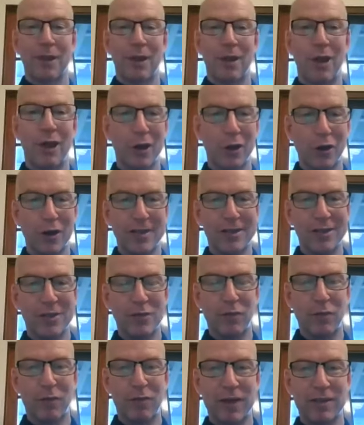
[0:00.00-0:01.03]
Hi guys, it's
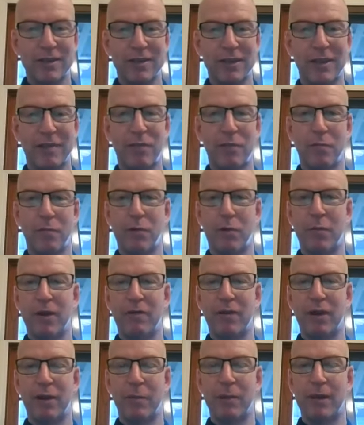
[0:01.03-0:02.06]
Rob Flux here from Property
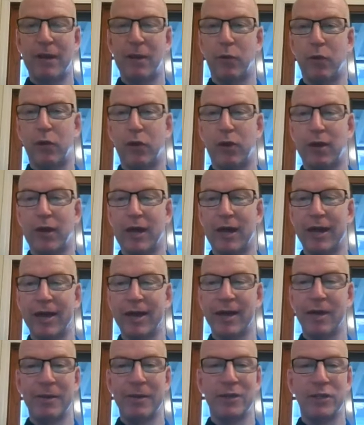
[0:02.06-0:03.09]
Developer Network,
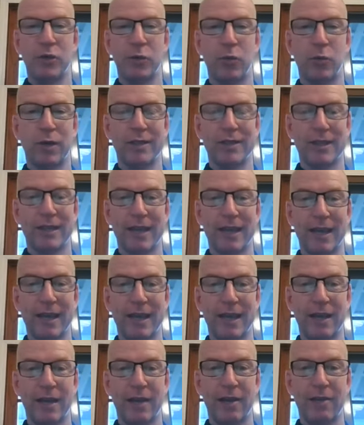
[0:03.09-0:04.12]
coming to you once
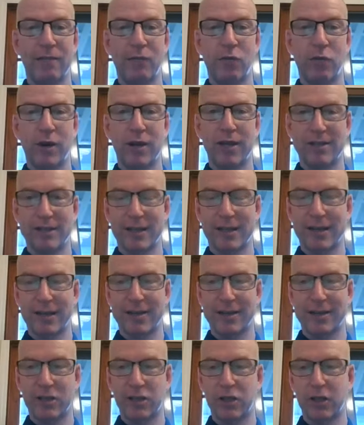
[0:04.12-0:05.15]
again for a Sunday
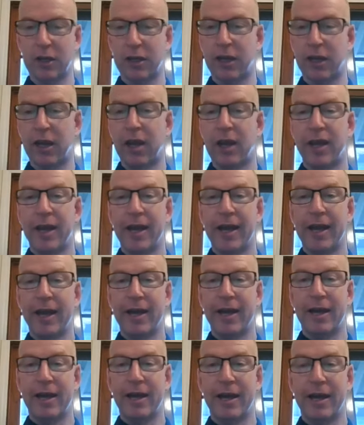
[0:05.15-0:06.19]
session.
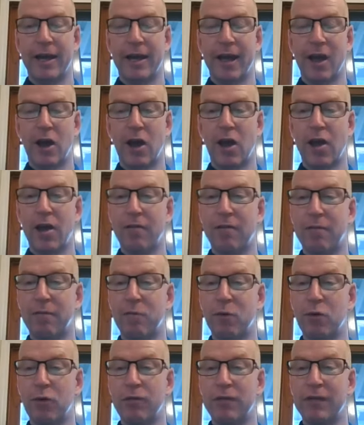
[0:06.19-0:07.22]
I've
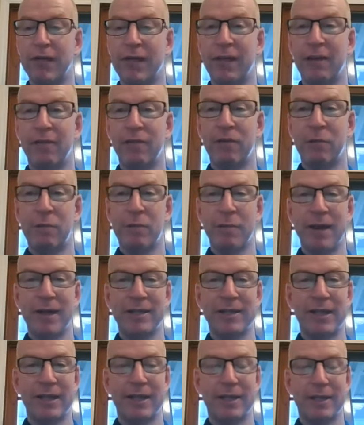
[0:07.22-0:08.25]
moved in from the back
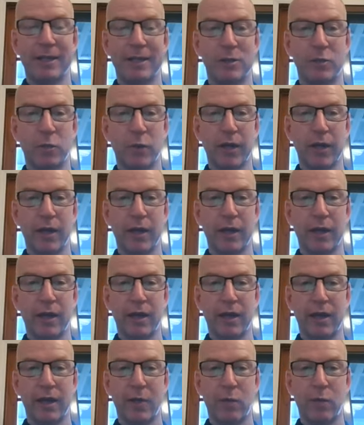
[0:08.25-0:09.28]
deck this week.
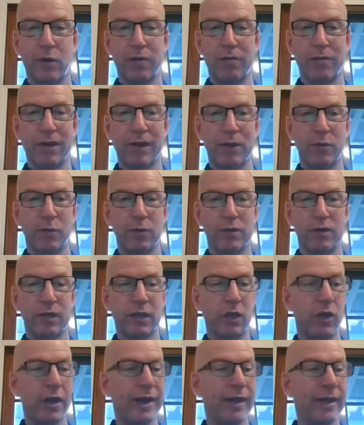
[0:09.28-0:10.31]
What I found was the
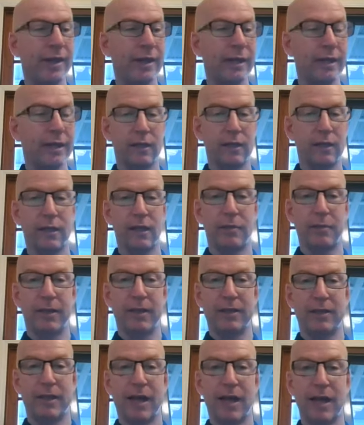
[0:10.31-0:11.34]
lighting is a little
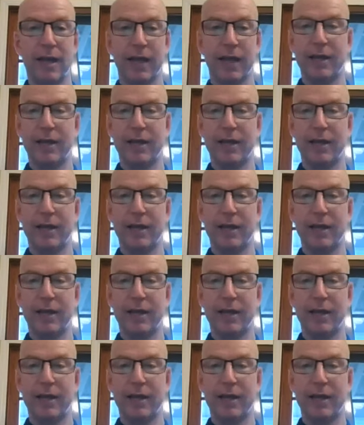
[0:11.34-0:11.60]
bit dark.